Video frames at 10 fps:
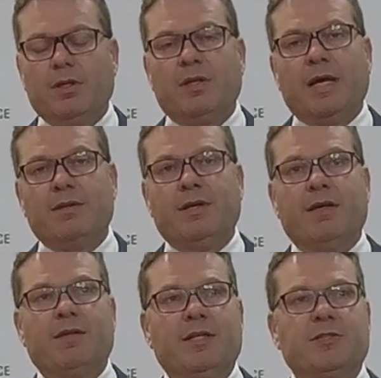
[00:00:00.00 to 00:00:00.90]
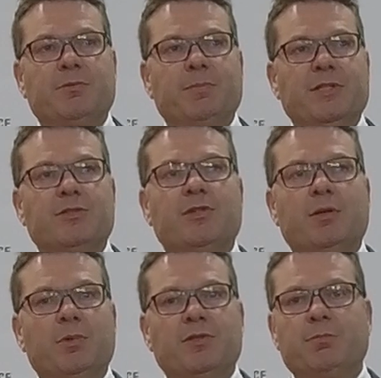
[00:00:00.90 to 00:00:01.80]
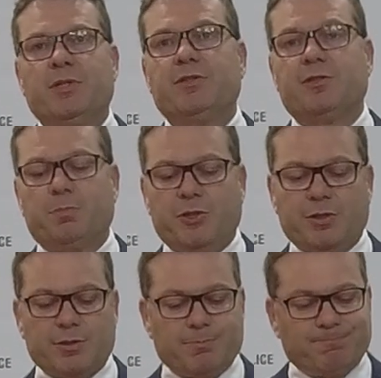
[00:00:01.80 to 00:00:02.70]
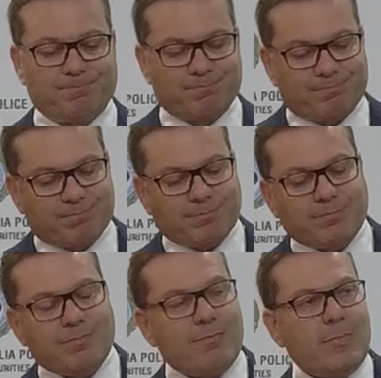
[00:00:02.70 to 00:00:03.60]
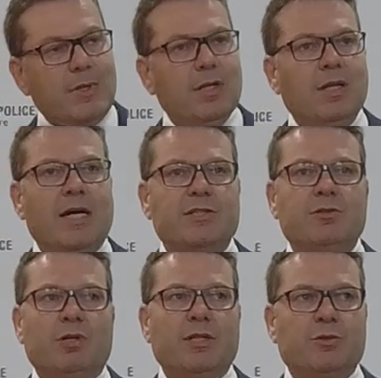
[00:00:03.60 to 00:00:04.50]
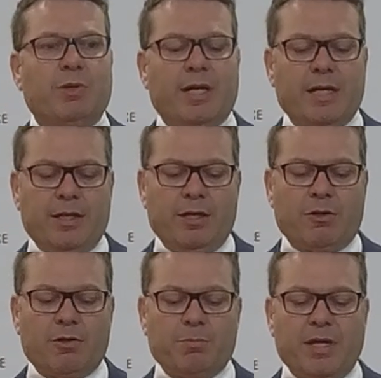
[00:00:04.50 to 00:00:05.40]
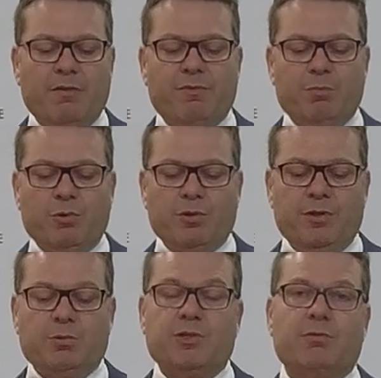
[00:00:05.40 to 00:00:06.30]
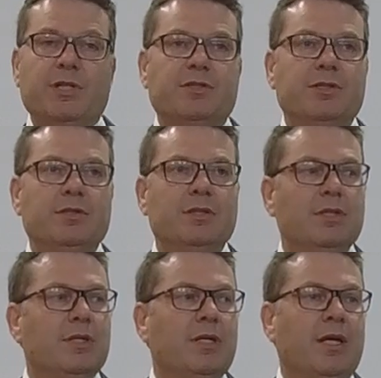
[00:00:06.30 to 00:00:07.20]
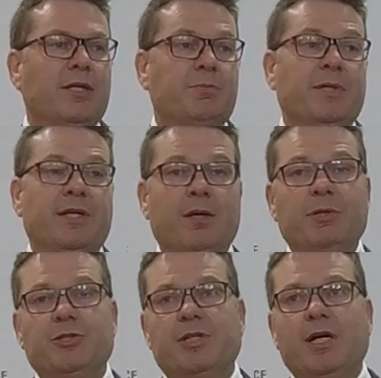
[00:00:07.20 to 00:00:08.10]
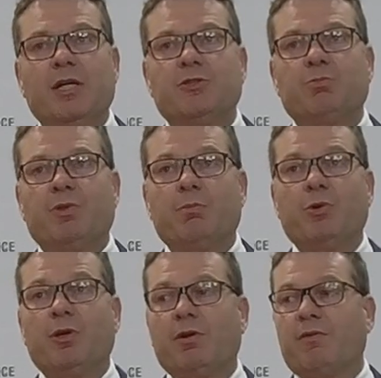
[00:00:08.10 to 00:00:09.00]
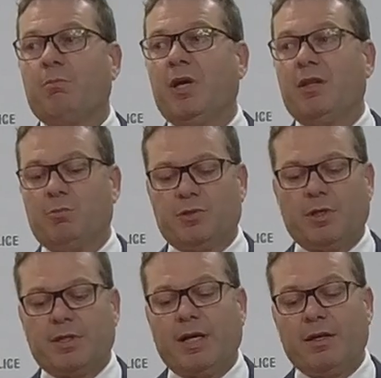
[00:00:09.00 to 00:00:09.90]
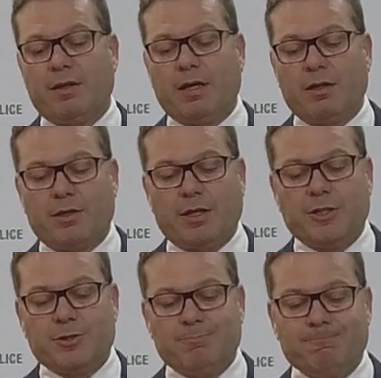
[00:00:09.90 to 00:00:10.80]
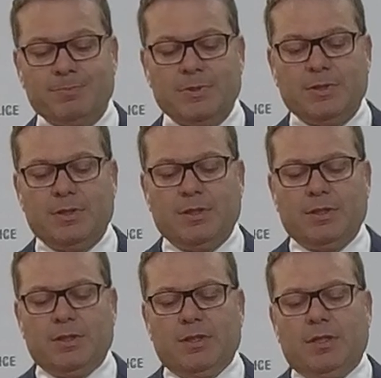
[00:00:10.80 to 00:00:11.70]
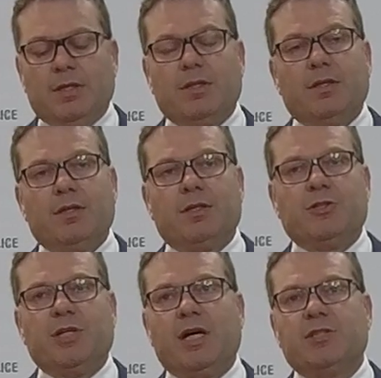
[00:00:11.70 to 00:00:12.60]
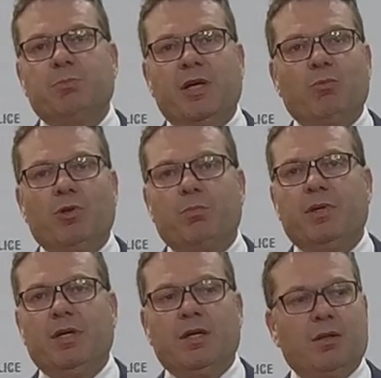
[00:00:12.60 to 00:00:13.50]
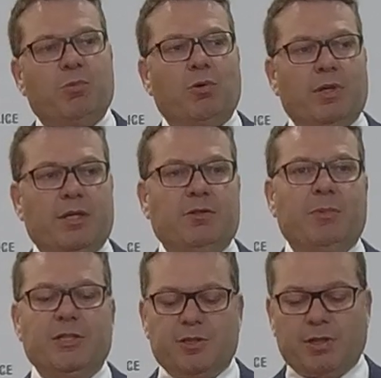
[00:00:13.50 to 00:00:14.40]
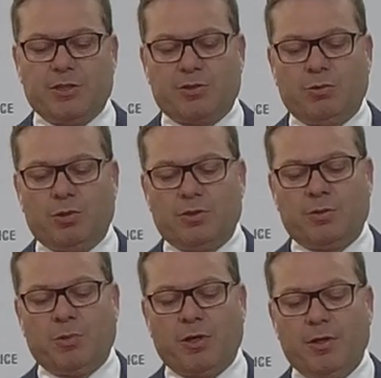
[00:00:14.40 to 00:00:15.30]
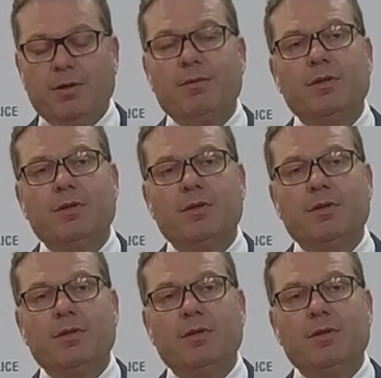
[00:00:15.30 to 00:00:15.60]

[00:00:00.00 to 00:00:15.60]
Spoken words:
that death has been determined to be suspicious. Last night a 28-year-old man from Port Neill was arrested and has now been charged with the murder of the man that was located at that location. The charged man will appear in the Port Lincoln Magistrates Court tomorrow.